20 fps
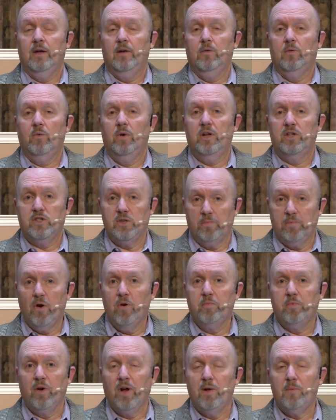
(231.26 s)
when it's
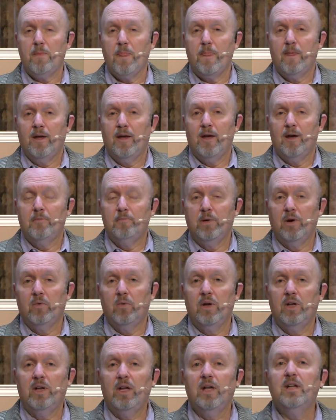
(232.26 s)
appropriate. But
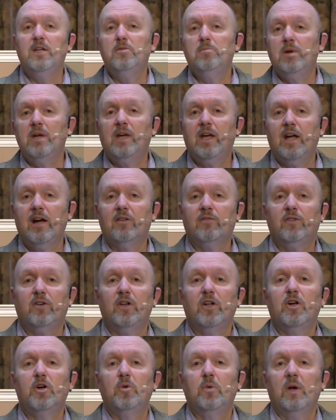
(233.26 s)
we need to be
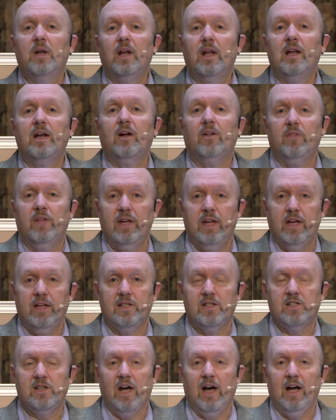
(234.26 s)
careful who we let on the
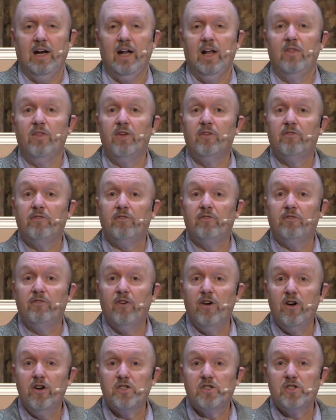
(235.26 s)
inside. And the
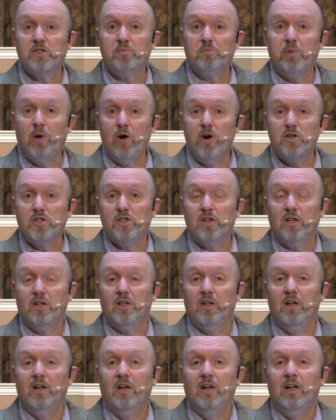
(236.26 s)
first person
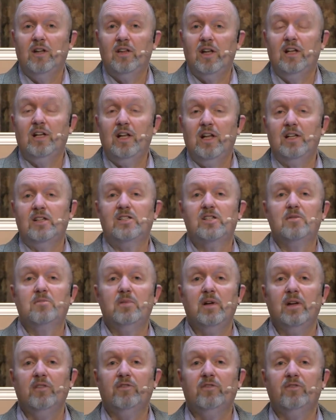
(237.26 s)
that needs to
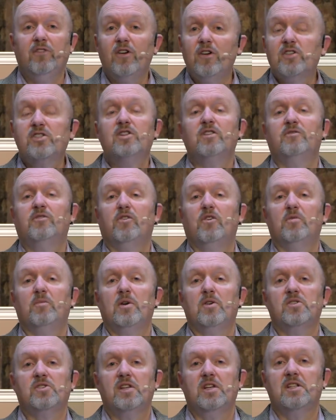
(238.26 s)
be first and
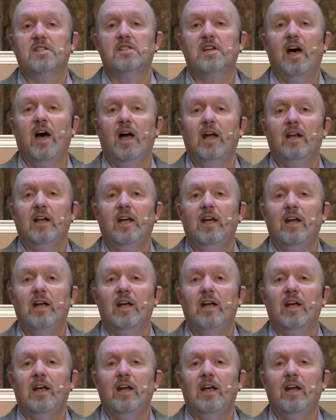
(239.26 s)
foremost inside